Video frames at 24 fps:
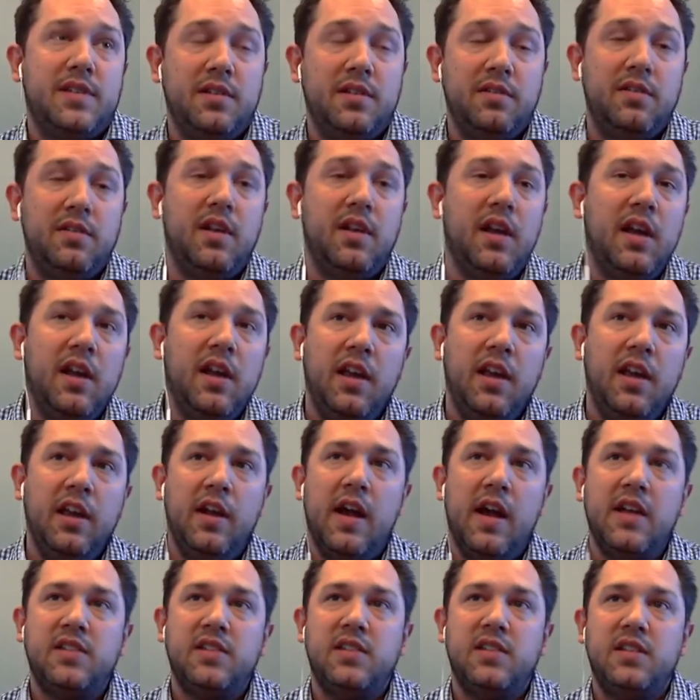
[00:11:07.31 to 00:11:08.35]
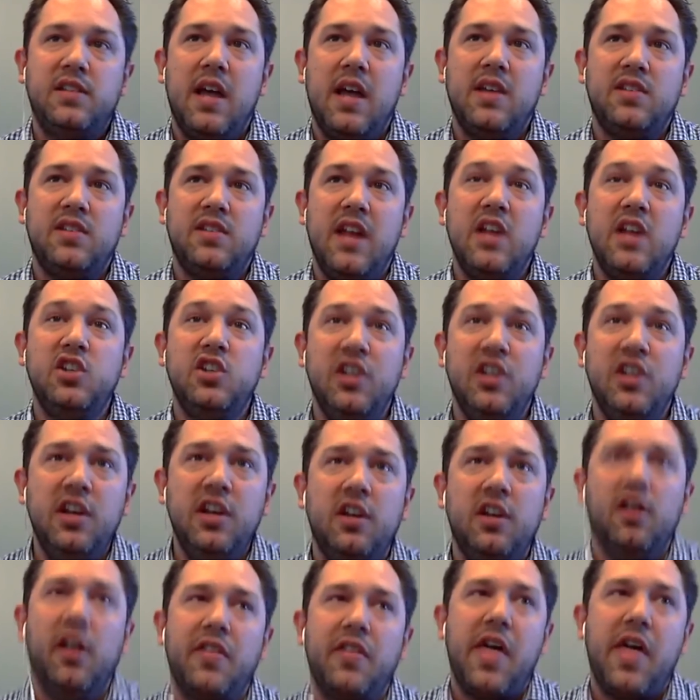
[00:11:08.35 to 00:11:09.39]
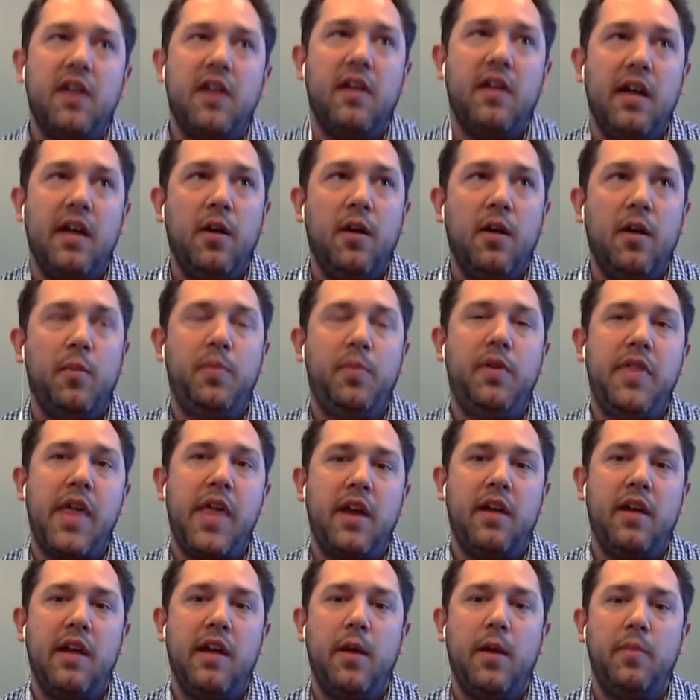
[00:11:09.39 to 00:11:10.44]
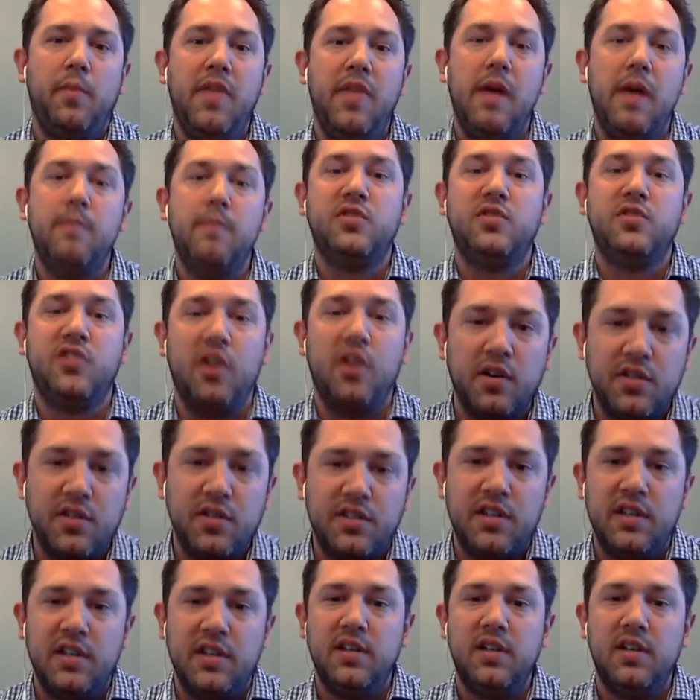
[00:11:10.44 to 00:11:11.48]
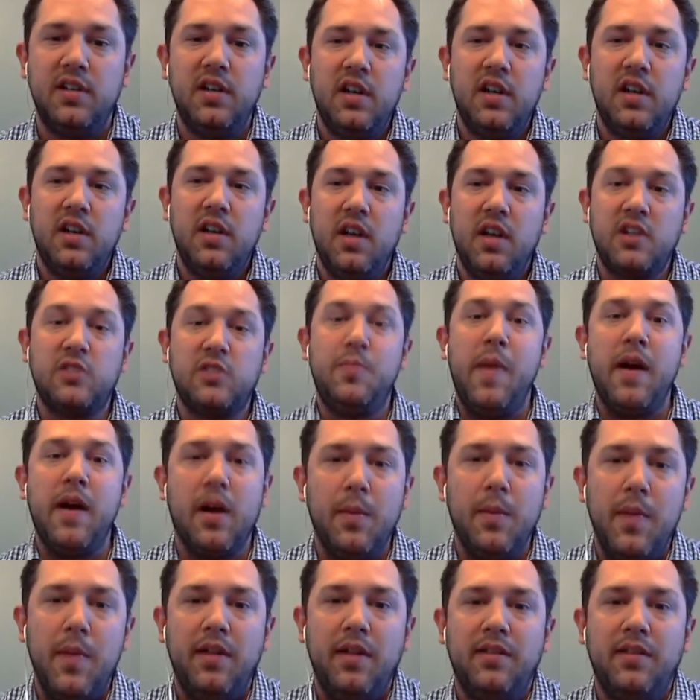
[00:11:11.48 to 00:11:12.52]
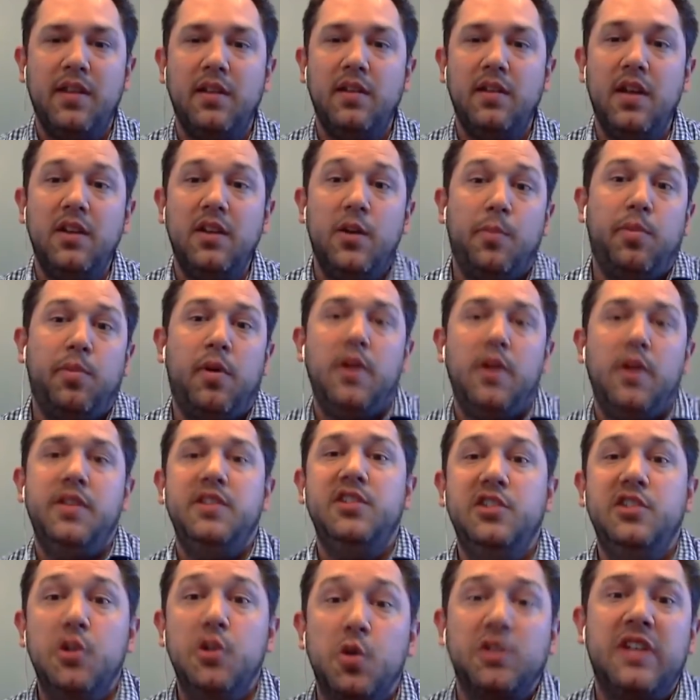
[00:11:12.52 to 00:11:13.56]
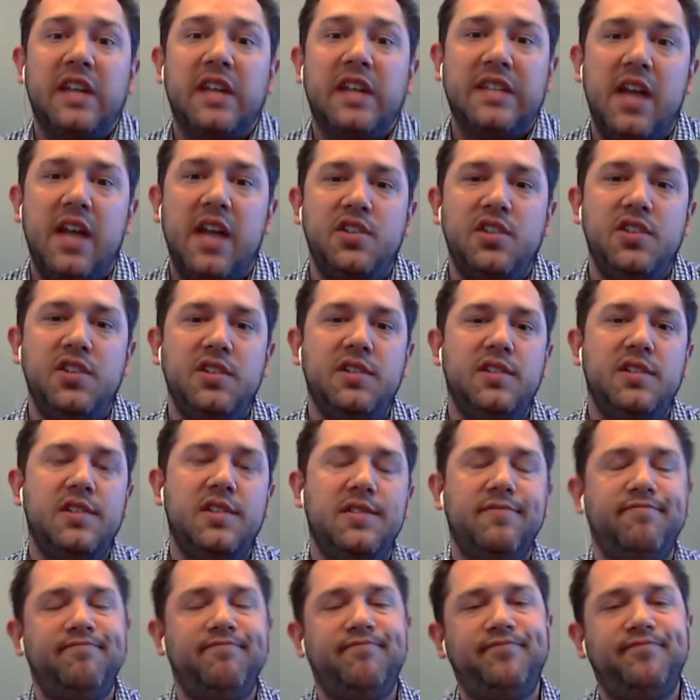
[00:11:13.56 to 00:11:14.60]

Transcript: And, as an engineer, like that'll help them start to experiment and deploy these newer technologies.